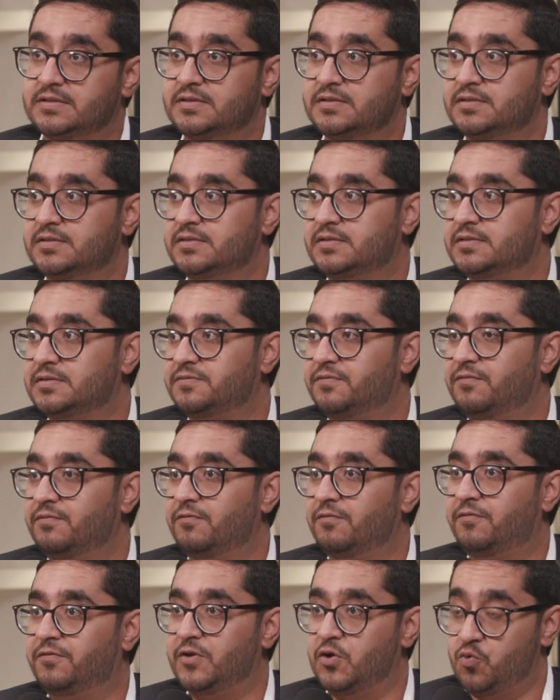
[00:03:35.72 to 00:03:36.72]
is
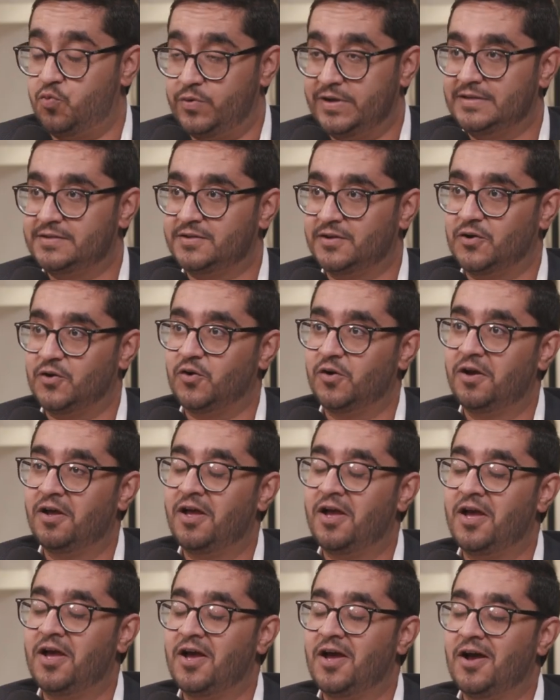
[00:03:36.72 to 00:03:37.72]
a few weeks ago,
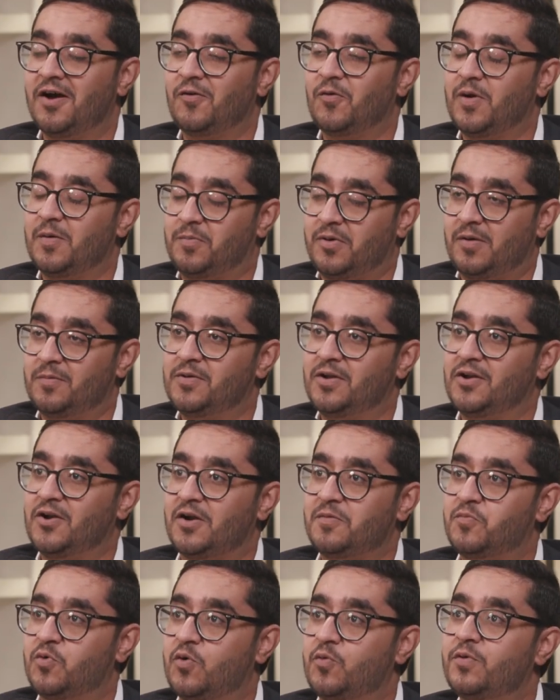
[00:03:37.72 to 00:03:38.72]
we're probably a
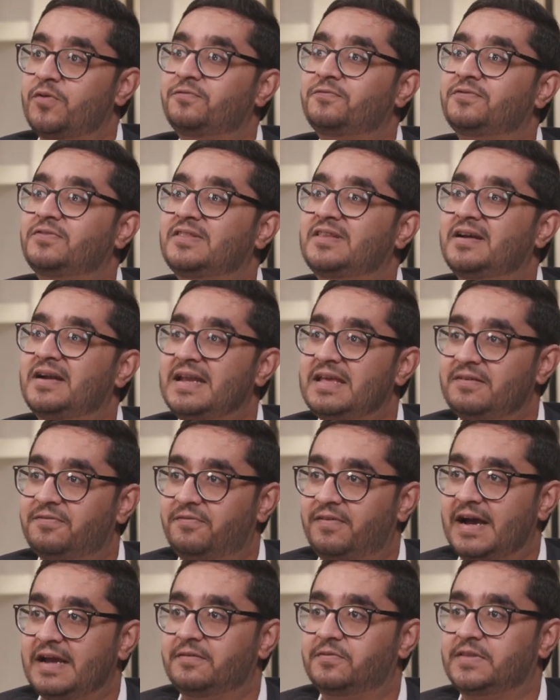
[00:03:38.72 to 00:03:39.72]
lot more with
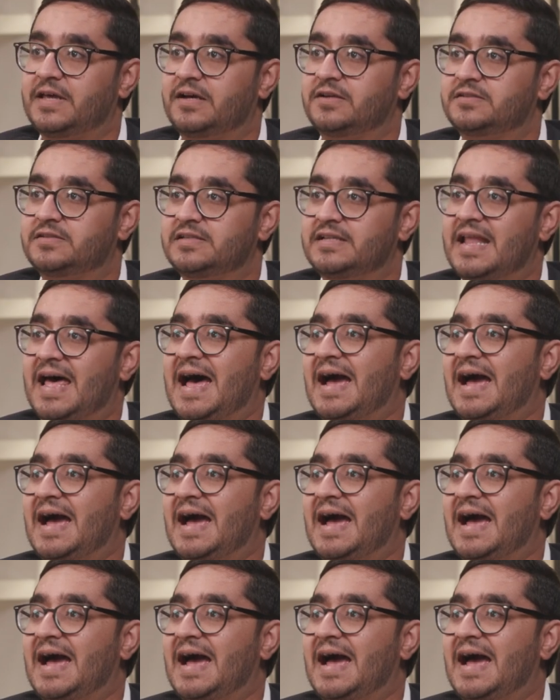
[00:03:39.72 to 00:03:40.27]
35,000